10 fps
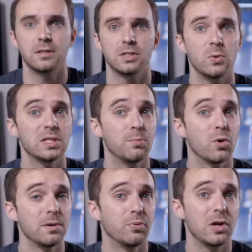So as
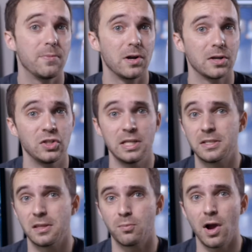important pre-production is
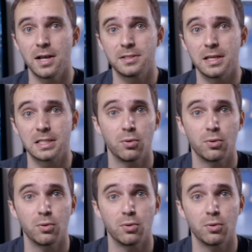to the process,